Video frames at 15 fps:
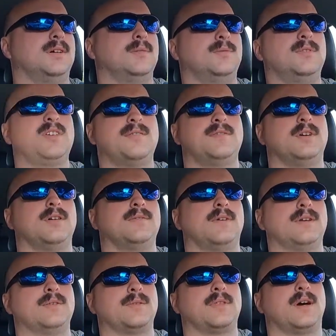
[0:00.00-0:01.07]
we'll give you our
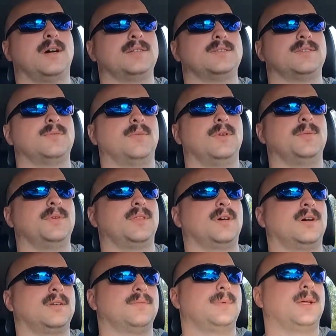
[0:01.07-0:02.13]
final thoughts on what we
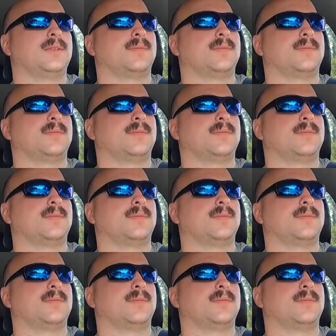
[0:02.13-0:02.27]
thought about